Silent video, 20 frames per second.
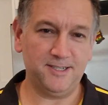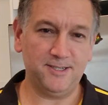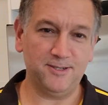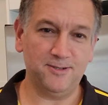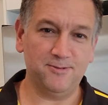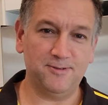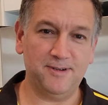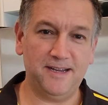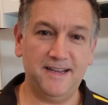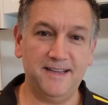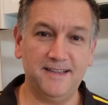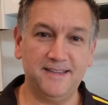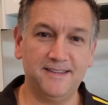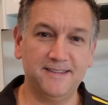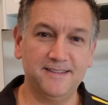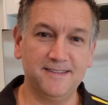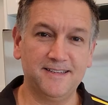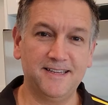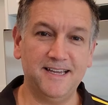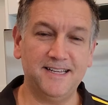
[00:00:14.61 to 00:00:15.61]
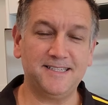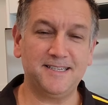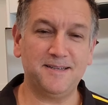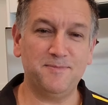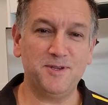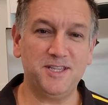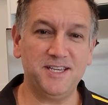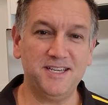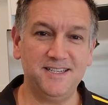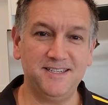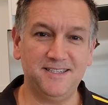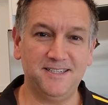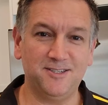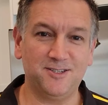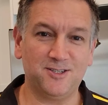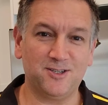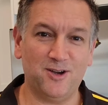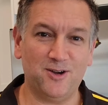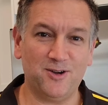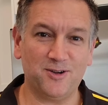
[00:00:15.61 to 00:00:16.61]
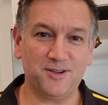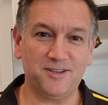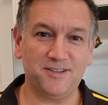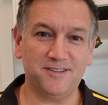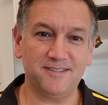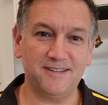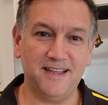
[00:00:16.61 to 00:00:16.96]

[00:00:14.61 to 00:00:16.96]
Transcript: to get some of these in stock.